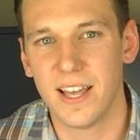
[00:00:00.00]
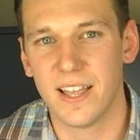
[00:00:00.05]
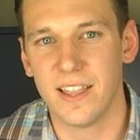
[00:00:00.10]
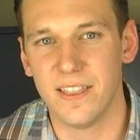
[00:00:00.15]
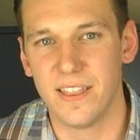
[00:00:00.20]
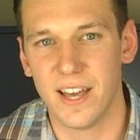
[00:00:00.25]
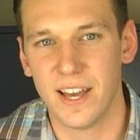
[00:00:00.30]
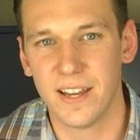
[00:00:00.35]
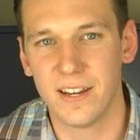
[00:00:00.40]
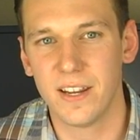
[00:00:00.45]

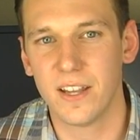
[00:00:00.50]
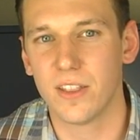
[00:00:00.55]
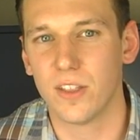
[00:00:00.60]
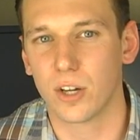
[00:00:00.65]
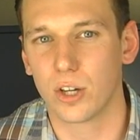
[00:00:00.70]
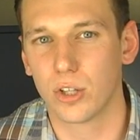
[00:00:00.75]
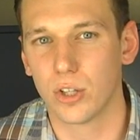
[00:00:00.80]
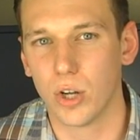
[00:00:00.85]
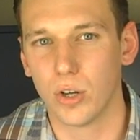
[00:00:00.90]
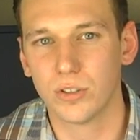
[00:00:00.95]
then
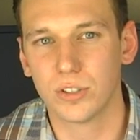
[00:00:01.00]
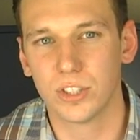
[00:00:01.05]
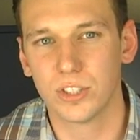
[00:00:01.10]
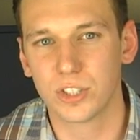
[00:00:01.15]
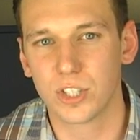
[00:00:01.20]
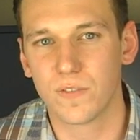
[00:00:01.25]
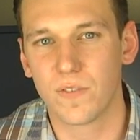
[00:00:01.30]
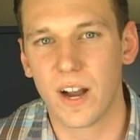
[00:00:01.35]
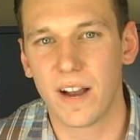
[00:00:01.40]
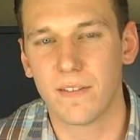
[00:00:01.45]
the
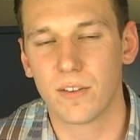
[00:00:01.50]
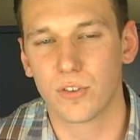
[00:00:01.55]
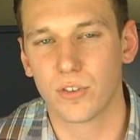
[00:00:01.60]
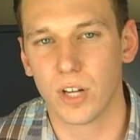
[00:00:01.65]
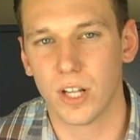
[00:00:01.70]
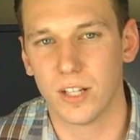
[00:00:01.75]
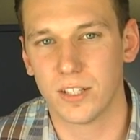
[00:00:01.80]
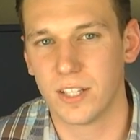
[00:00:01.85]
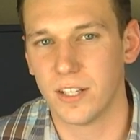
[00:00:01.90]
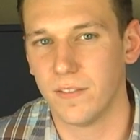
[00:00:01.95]
closest surviving
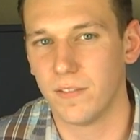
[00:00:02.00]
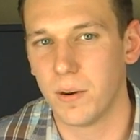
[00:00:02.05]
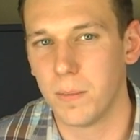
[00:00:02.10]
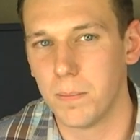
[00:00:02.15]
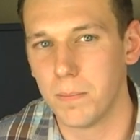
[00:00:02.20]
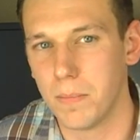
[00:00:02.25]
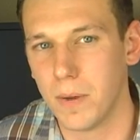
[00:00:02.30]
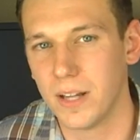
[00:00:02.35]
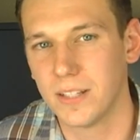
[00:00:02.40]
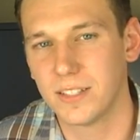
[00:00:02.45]
relative
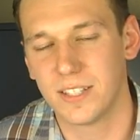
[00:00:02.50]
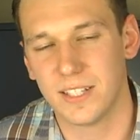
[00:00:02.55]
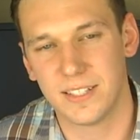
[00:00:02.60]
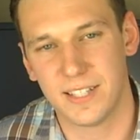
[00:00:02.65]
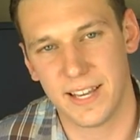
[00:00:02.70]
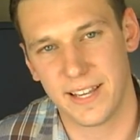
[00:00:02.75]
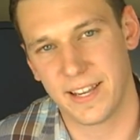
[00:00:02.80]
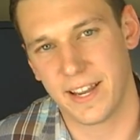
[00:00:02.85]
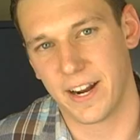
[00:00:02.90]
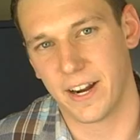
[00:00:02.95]
must
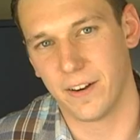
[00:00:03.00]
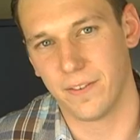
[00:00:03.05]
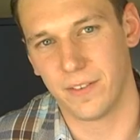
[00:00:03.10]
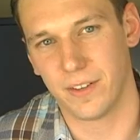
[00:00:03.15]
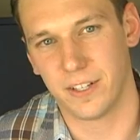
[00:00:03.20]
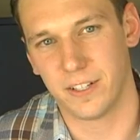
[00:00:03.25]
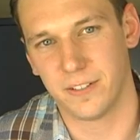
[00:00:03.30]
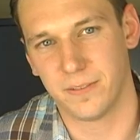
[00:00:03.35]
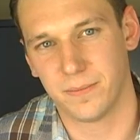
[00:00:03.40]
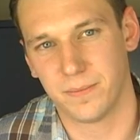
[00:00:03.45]
take care of
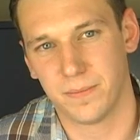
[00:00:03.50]
it.